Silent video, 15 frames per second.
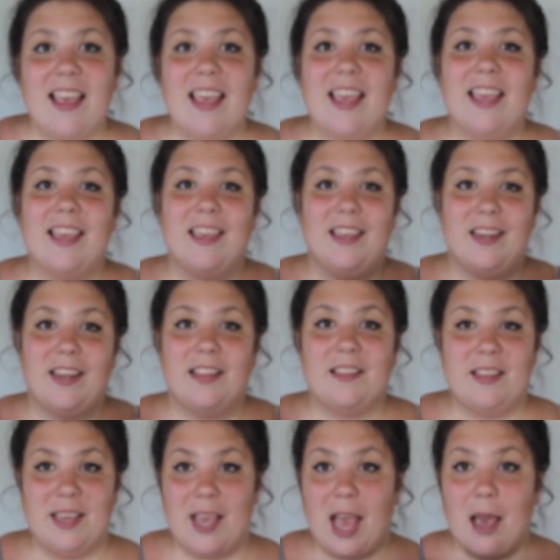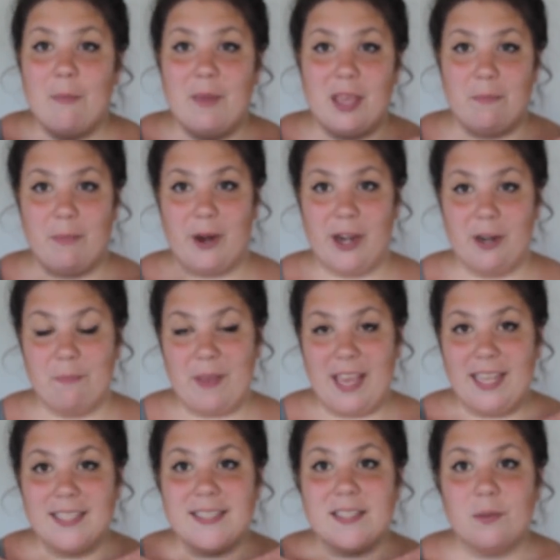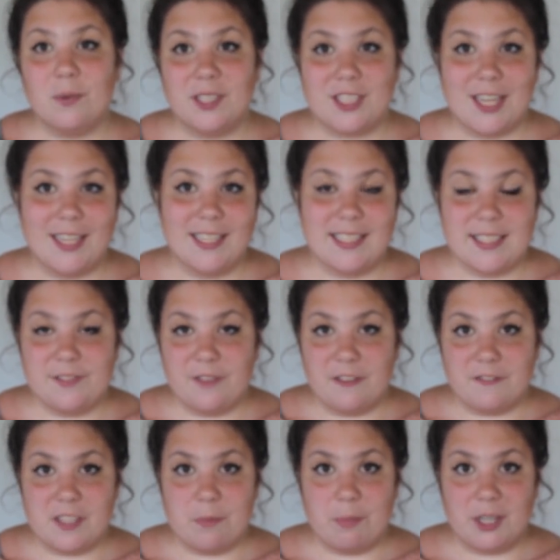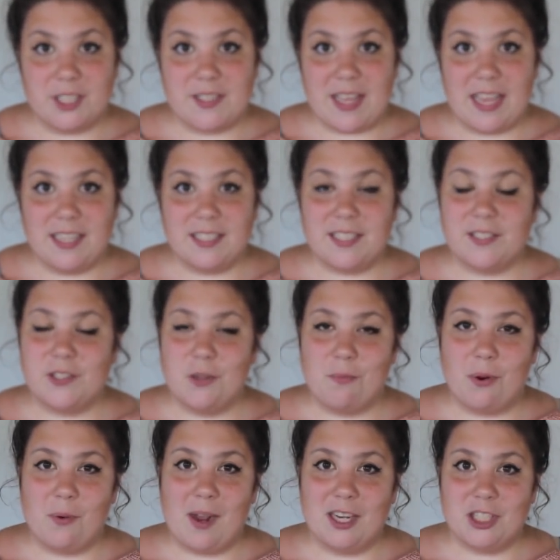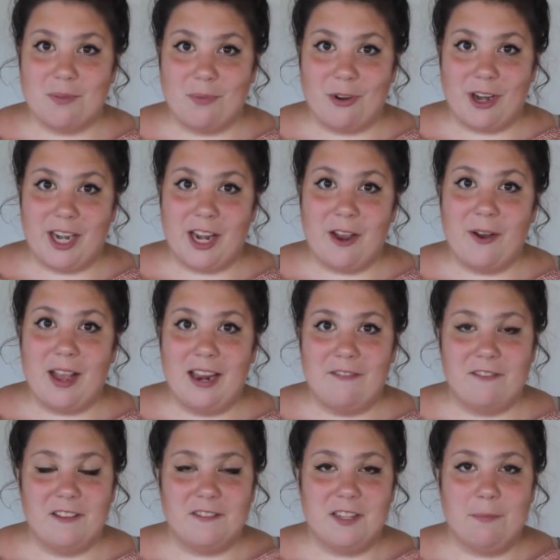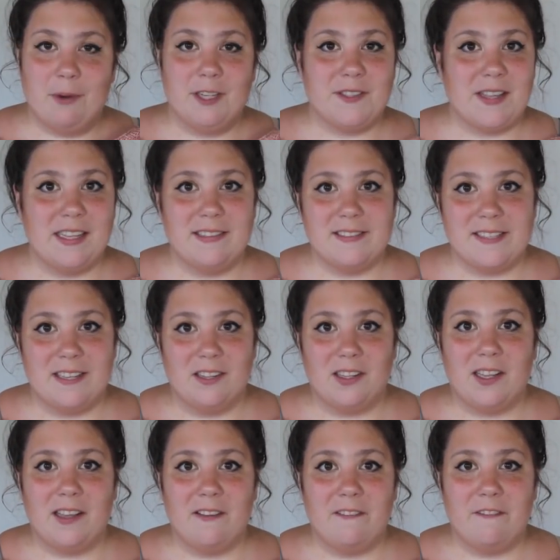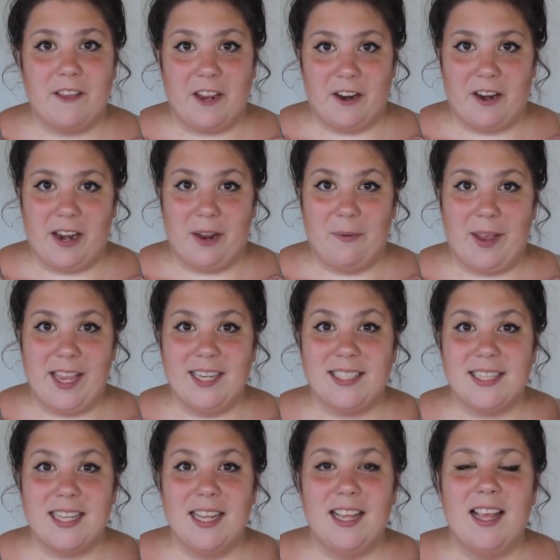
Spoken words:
in the Hummingbird base, which is 50% superwash merino and 50% silk fingering weight,